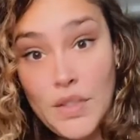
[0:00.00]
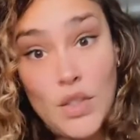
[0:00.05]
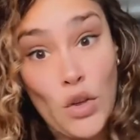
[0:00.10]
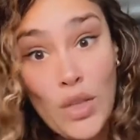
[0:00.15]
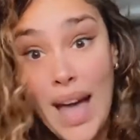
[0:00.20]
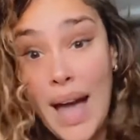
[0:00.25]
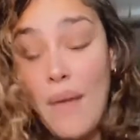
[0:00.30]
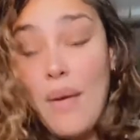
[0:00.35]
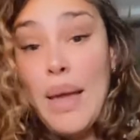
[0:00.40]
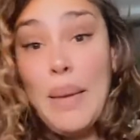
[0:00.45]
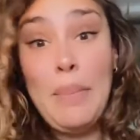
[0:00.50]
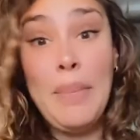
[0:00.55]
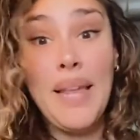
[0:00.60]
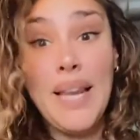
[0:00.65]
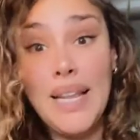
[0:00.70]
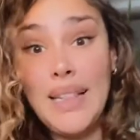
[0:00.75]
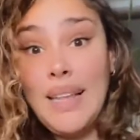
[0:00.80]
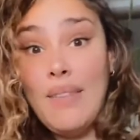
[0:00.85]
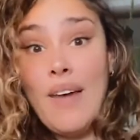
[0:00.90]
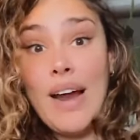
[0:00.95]
So that
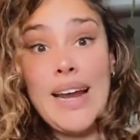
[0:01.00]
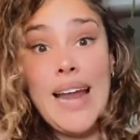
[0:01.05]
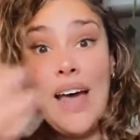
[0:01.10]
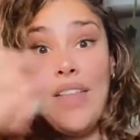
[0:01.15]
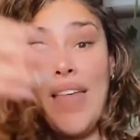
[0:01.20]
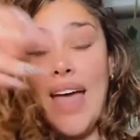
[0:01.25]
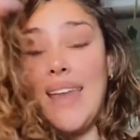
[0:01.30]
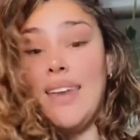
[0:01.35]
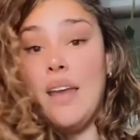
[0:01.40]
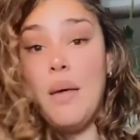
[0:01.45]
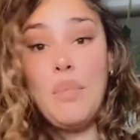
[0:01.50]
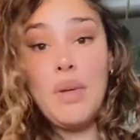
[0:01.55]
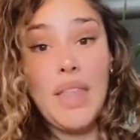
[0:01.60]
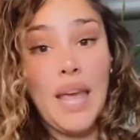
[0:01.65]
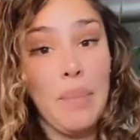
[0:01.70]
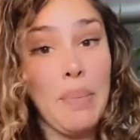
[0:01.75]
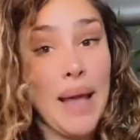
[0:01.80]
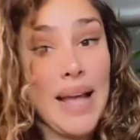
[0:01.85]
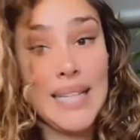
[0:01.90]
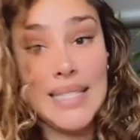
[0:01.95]
immediately right now, that number,
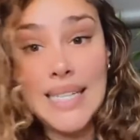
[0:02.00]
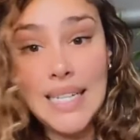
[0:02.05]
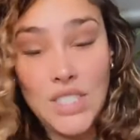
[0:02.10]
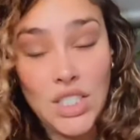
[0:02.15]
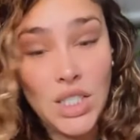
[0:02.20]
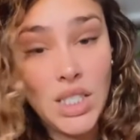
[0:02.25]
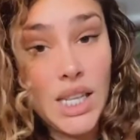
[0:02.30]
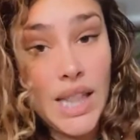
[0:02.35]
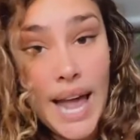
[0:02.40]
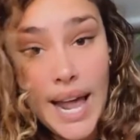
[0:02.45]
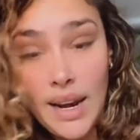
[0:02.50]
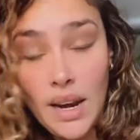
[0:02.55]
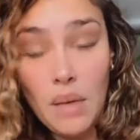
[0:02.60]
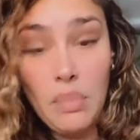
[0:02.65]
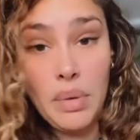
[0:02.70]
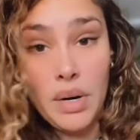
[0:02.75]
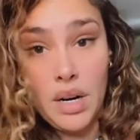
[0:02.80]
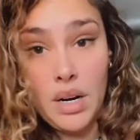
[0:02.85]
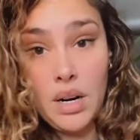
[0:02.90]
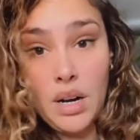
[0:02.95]
they pay attention to that
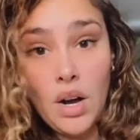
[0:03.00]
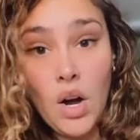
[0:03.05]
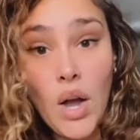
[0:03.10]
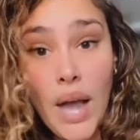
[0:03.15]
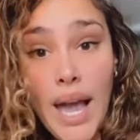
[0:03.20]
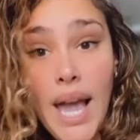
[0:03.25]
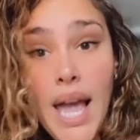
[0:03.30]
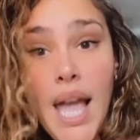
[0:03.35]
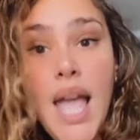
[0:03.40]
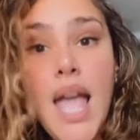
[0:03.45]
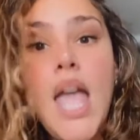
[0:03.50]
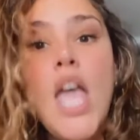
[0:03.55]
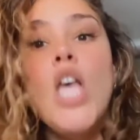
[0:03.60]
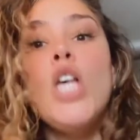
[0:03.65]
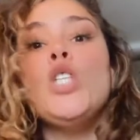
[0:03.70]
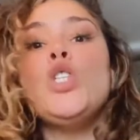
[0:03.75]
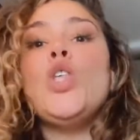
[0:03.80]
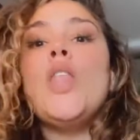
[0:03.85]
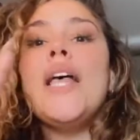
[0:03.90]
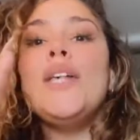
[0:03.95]
number, okay?
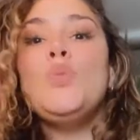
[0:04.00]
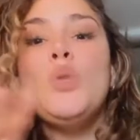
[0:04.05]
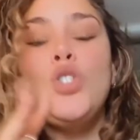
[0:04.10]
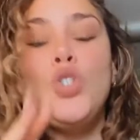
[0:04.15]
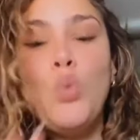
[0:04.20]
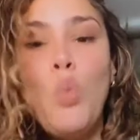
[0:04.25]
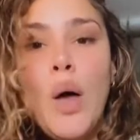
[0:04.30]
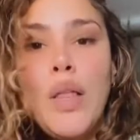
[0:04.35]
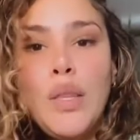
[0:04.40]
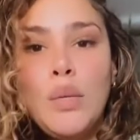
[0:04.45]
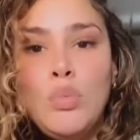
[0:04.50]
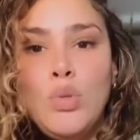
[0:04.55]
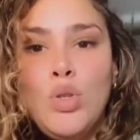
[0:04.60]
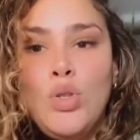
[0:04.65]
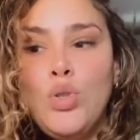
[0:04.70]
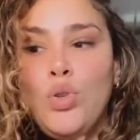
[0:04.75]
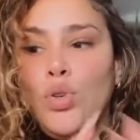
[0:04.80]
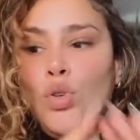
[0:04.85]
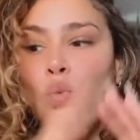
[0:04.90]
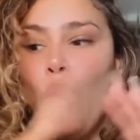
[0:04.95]
So that's what you want them to
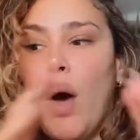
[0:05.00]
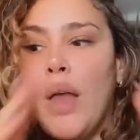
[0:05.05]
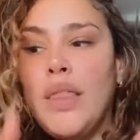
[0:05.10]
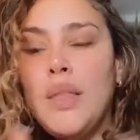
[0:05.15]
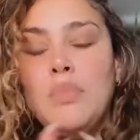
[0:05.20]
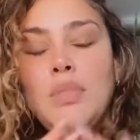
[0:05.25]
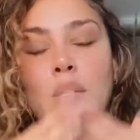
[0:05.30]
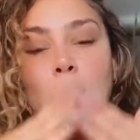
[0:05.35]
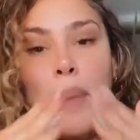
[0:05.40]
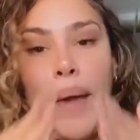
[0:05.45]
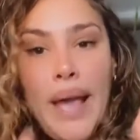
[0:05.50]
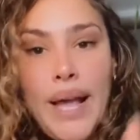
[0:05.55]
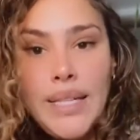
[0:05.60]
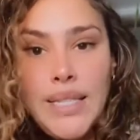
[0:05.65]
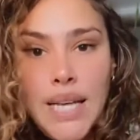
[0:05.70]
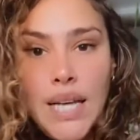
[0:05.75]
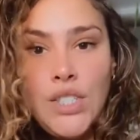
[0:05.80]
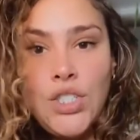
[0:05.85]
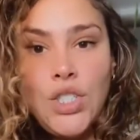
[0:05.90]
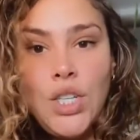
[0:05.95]
do. You want them to pay
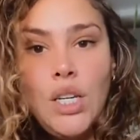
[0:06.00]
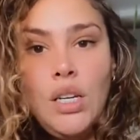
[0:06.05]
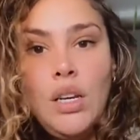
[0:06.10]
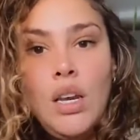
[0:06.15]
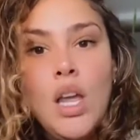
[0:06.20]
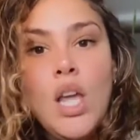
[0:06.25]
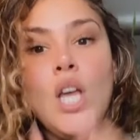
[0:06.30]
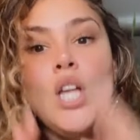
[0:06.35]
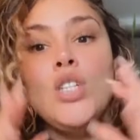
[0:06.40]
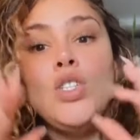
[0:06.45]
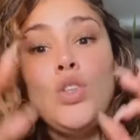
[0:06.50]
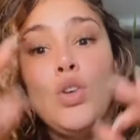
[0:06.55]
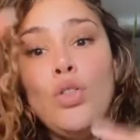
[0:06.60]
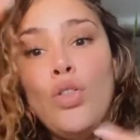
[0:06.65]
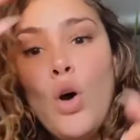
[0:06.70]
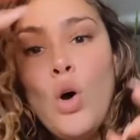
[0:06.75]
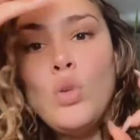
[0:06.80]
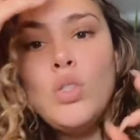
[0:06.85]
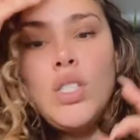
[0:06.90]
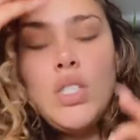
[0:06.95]
attention to
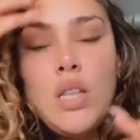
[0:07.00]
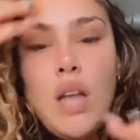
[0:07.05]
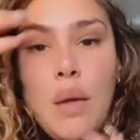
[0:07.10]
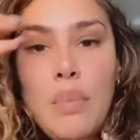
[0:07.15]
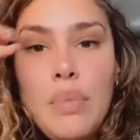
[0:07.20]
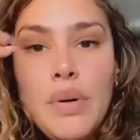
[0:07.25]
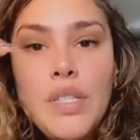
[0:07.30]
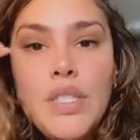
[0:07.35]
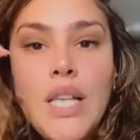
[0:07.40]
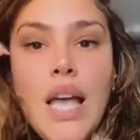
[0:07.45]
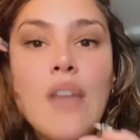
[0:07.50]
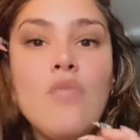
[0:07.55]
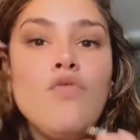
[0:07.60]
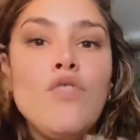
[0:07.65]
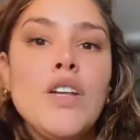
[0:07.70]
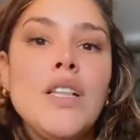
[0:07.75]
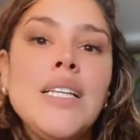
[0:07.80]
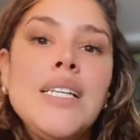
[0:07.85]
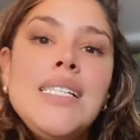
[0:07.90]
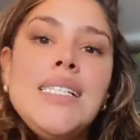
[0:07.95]
those numbers
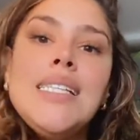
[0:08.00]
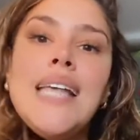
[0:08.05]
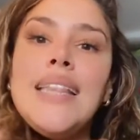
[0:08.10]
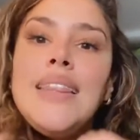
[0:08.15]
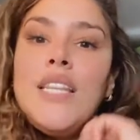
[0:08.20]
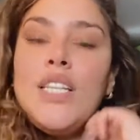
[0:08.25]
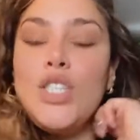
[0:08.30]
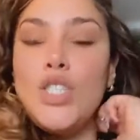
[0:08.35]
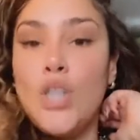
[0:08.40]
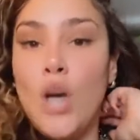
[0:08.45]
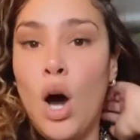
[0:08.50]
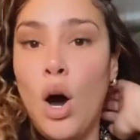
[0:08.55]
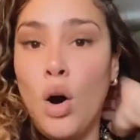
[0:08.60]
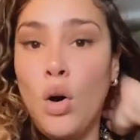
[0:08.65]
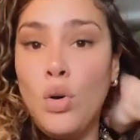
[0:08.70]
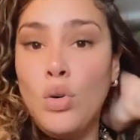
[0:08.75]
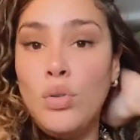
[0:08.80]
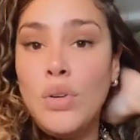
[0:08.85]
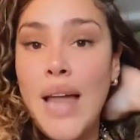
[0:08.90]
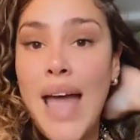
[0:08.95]
and really set the
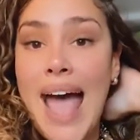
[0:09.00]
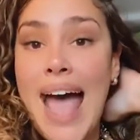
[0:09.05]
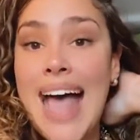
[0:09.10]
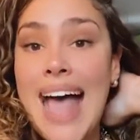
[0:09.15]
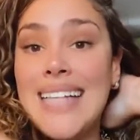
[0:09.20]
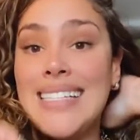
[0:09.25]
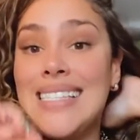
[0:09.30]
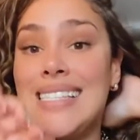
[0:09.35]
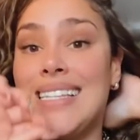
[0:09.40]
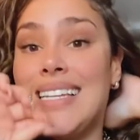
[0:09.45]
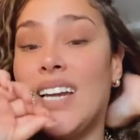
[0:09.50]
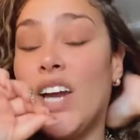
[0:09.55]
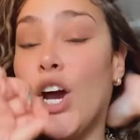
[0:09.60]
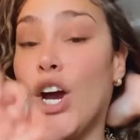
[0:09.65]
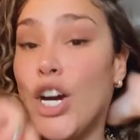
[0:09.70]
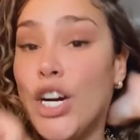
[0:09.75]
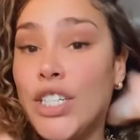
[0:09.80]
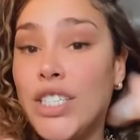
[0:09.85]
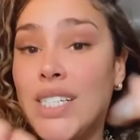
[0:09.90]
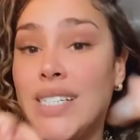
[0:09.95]
tone as the
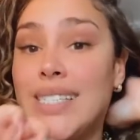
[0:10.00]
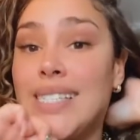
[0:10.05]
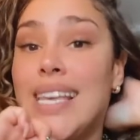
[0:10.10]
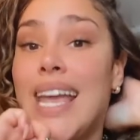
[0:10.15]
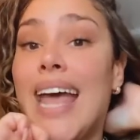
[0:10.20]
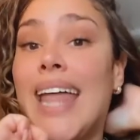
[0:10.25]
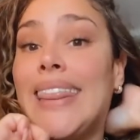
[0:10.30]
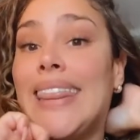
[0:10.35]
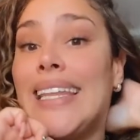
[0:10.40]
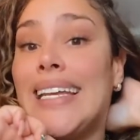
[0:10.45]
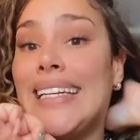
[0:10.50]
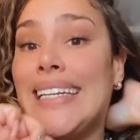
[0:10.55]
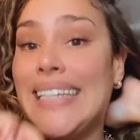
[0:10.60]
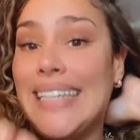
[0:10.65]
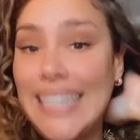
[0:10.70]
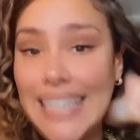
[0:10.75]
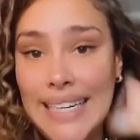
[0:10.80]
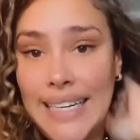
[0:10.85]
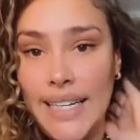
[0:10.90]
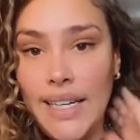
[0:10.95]
urgency and the
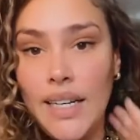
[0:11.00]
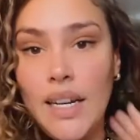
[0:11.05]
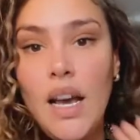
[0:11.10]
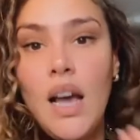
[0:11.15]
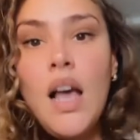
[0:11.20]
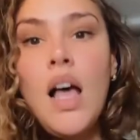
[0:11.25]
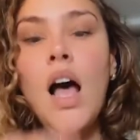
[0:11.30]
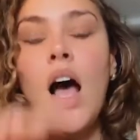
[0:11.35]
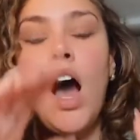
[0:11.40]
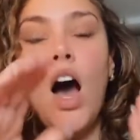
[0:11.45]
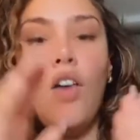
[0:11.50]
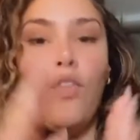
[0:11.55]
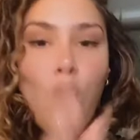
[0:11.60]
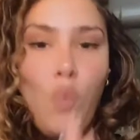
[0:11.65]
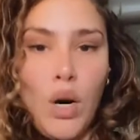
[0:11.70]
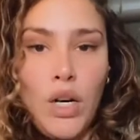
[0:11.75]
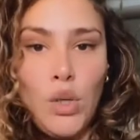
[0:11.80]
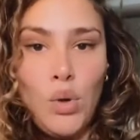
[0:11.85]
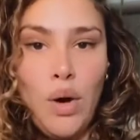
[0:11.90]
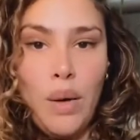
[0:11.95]
need of
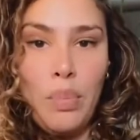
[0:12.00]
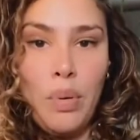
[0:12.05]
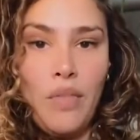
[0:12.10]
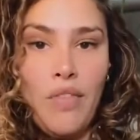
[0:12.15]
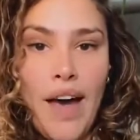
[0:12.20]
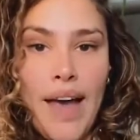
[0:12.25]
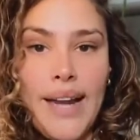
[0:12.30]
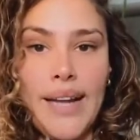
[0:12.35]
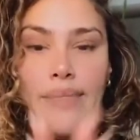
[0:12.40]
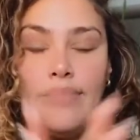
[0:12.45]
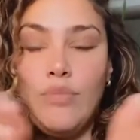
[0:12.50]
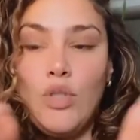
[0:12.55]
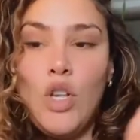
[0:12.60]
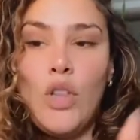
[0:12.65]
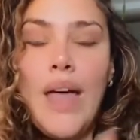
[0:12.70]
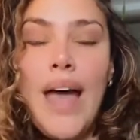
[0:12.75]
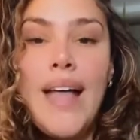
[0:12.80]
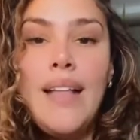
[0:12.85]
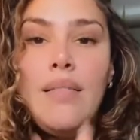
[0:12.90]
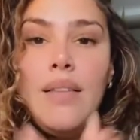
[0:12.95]
what you are providing.
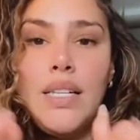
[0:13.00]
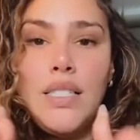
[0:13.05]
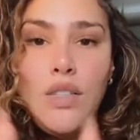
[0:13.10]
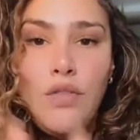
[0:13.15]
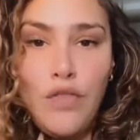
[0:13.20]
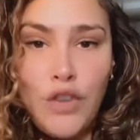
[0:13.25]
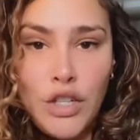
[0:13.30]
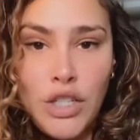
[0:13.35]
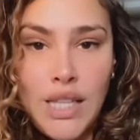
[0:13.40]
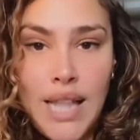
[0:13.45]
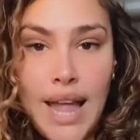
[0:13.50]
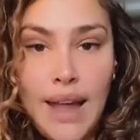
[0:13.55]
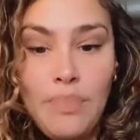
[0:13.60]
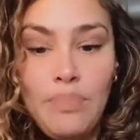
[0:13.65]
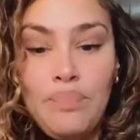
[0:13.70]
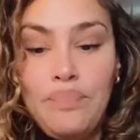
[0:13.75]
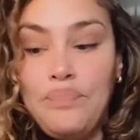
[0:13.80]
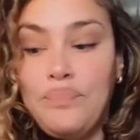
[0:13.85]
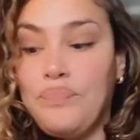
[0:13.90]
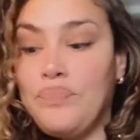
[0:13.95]
So that is the first slide.